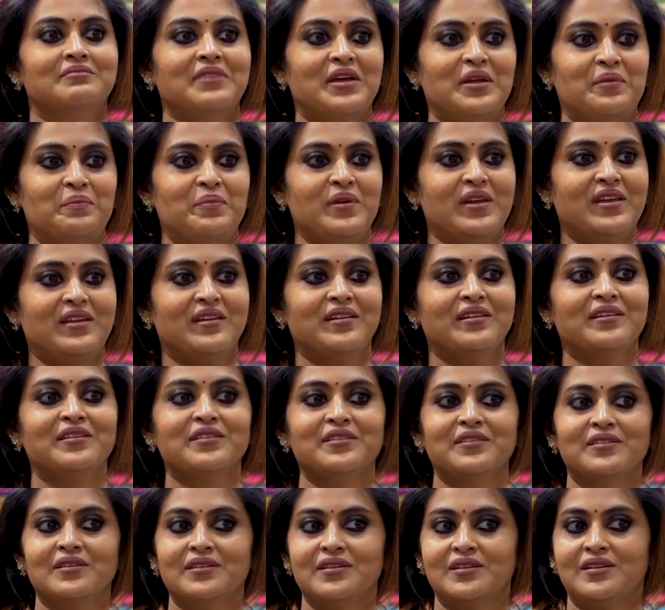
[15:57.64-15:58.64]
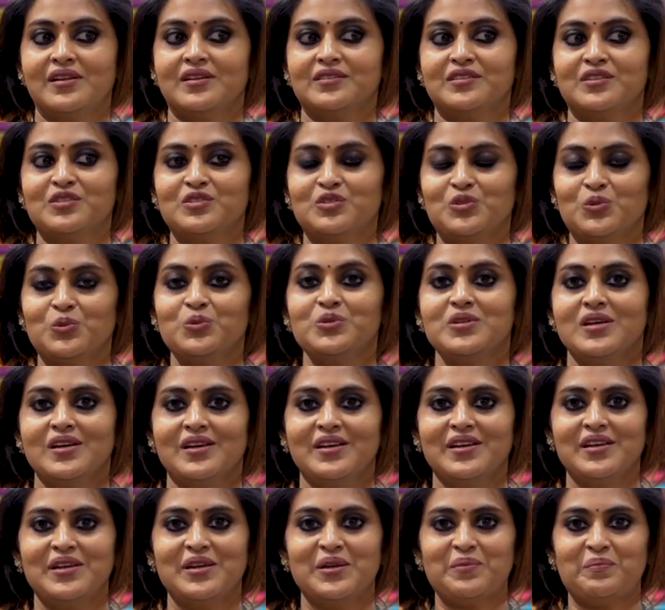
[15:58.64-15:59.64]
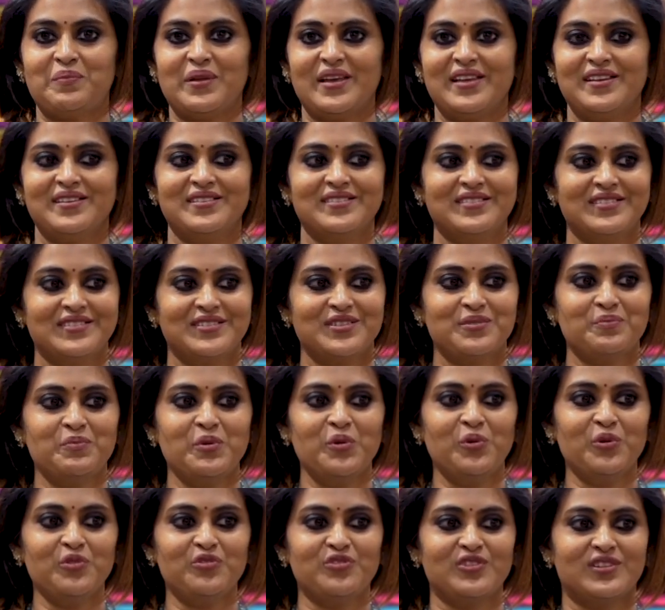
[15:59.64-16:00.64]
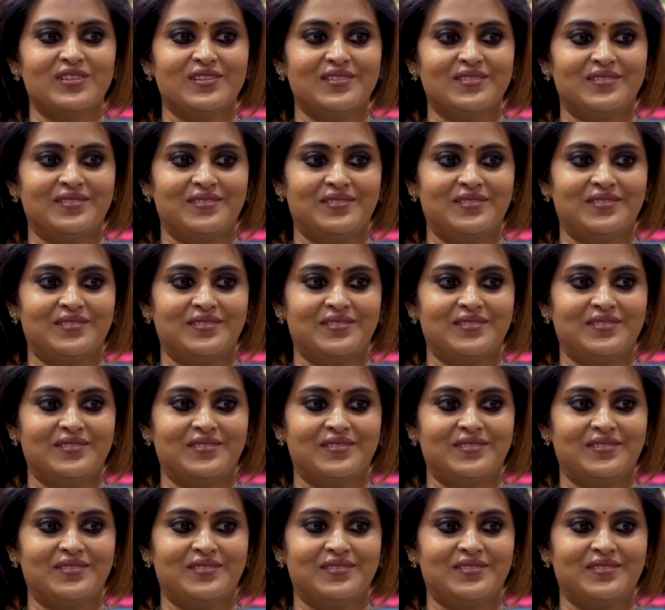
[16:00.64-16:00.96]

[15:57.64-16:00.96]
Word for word: Happy. It doesn't suit. It's beautiful.